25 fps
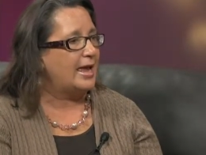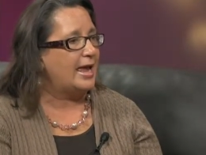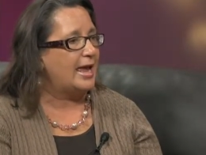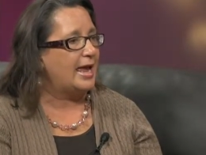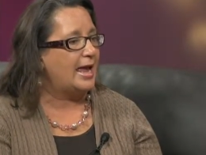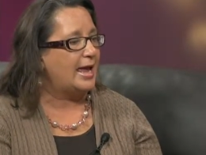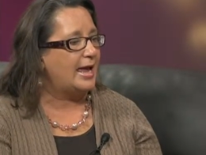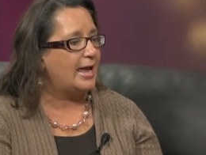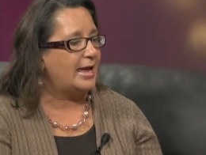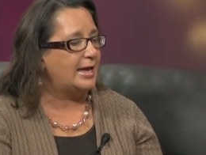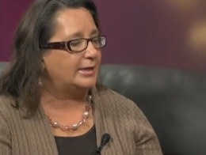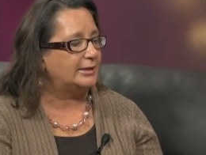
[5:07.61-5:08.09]

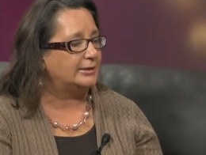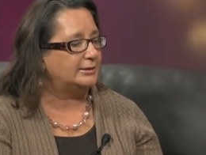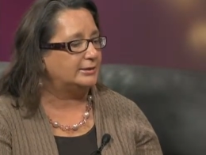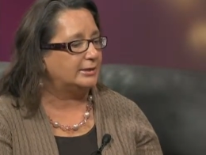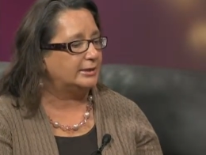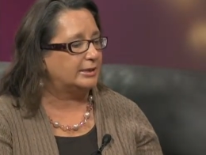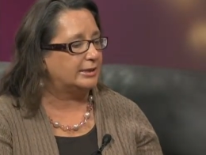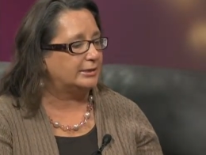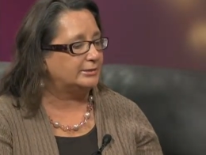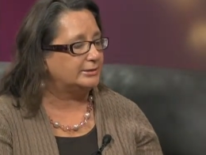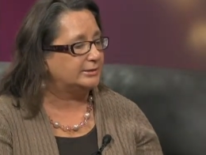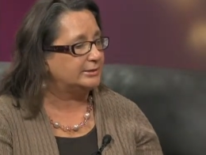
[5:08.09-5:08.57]
And
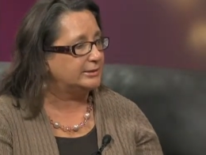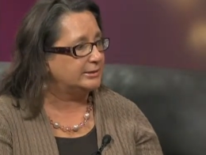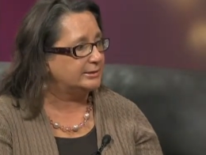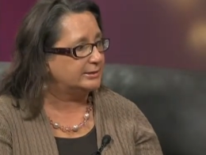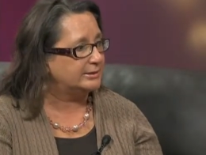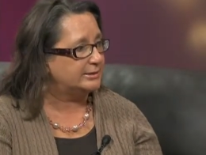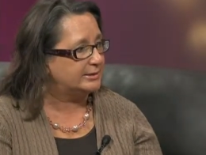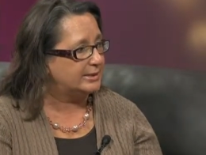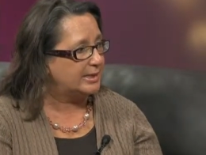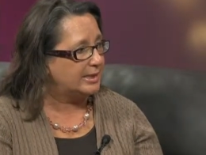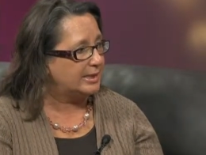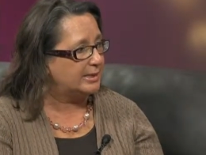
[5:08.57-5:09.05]
uh,
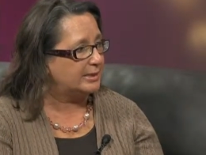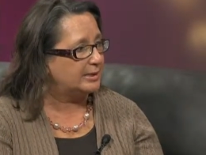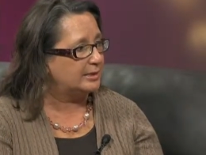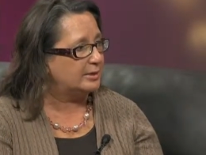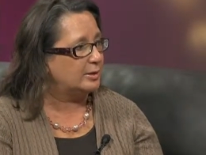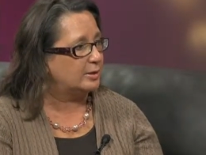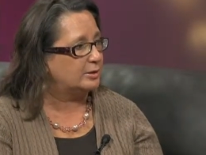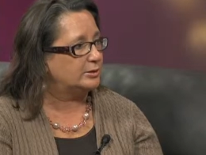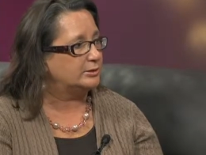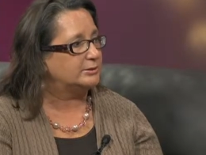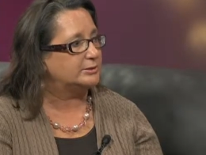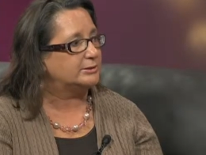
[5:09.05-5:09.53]
since
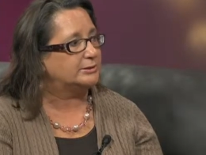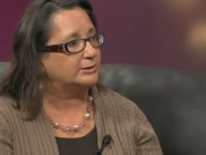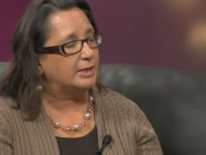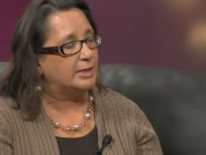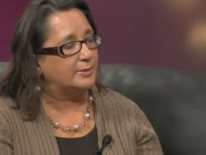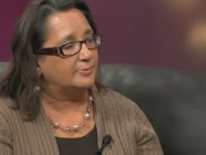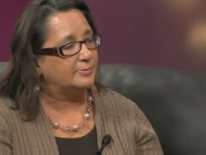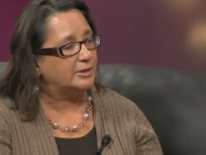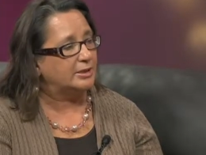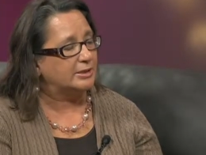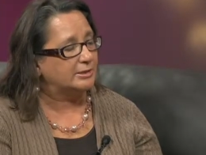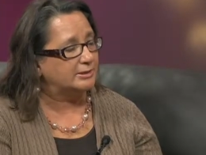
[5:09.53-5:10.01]
then,
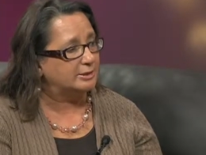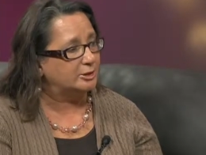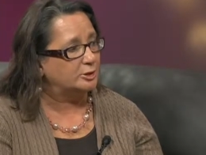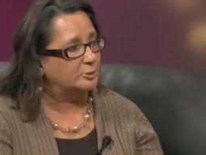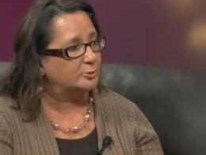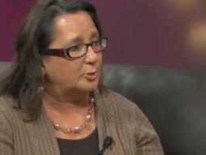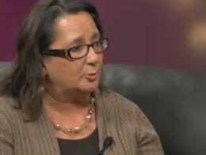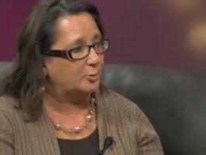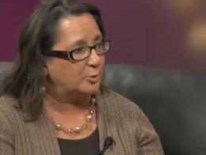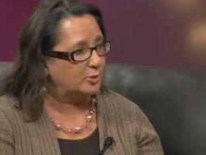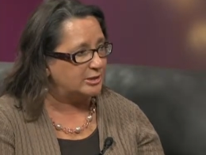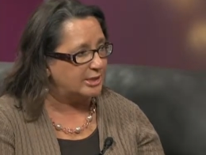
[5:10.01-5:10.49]
some
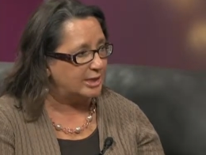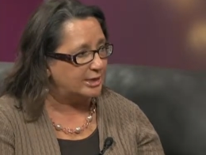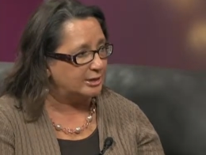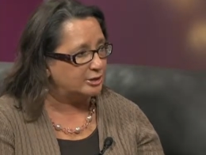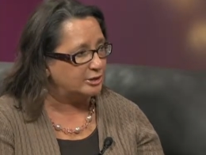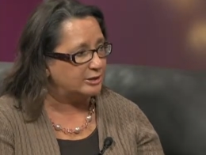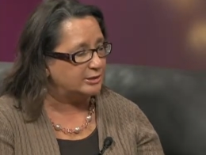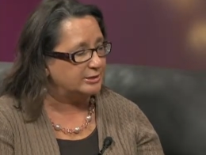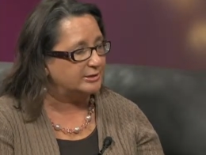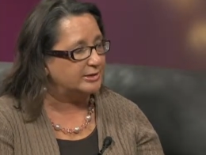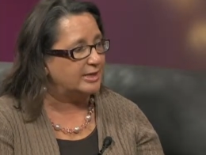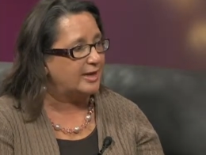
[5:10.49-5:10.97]
consumer
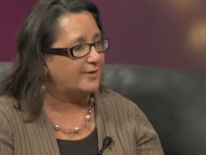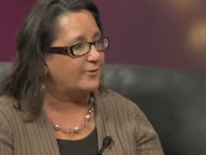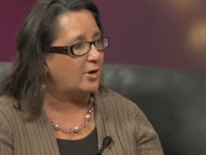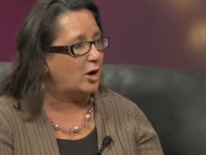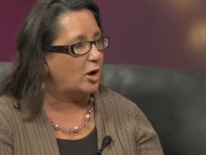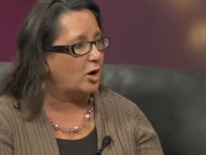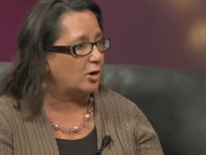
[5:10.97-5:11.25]
protections have